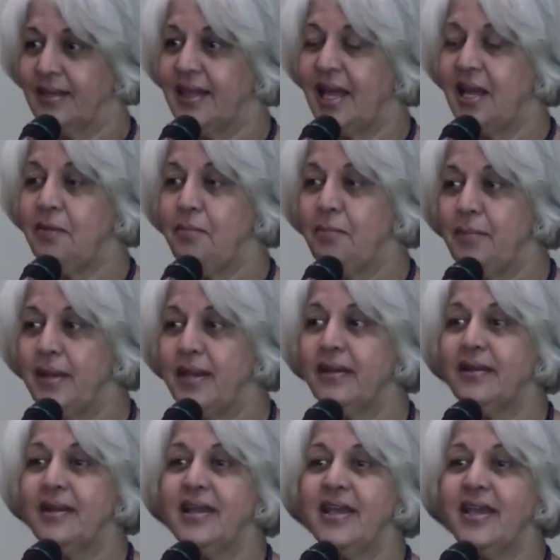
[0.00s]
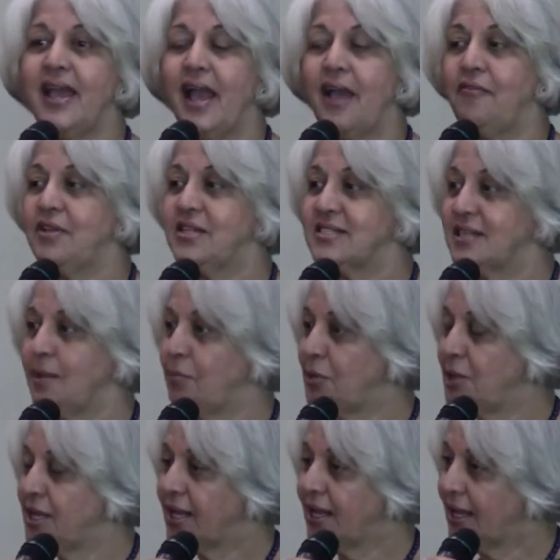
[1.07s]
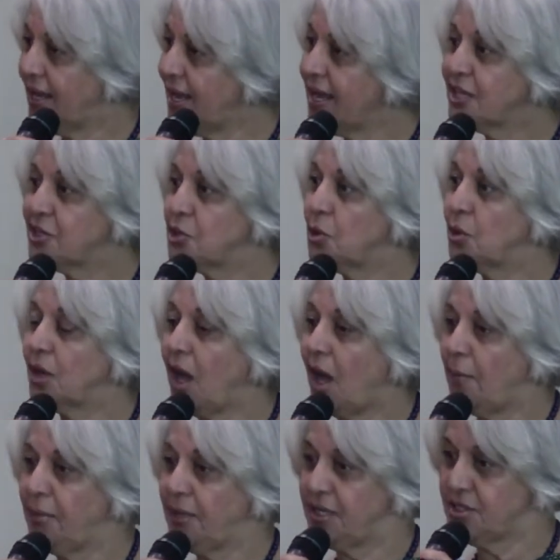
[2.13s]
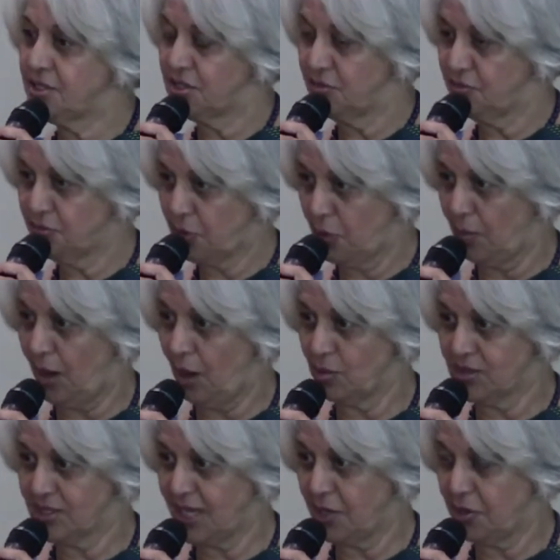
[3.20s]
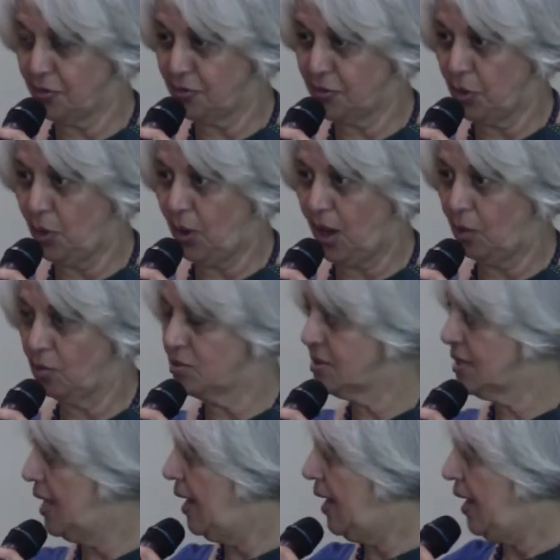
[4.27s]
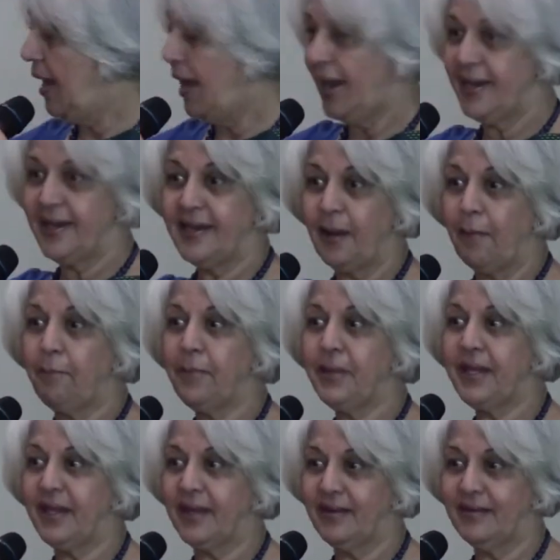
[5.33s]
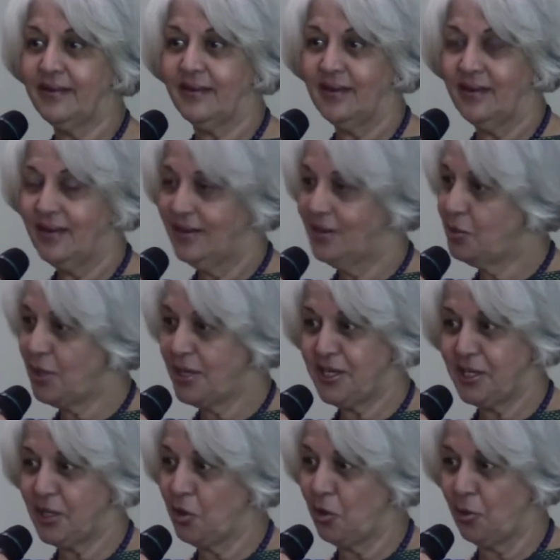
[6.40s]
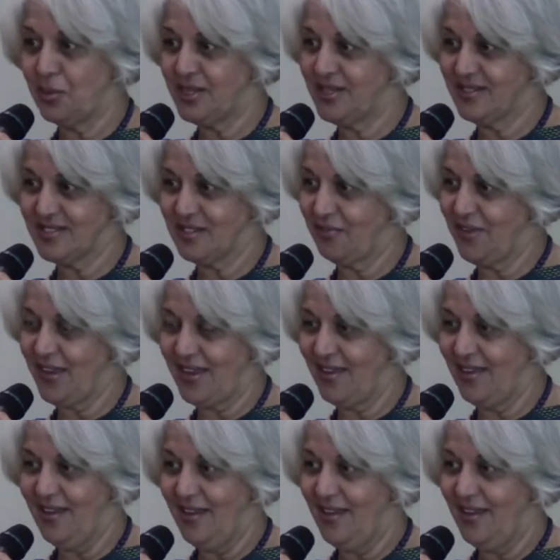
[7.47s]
then merely having somebody collect your garbage from outside of your house and dumping it 20 kilometers away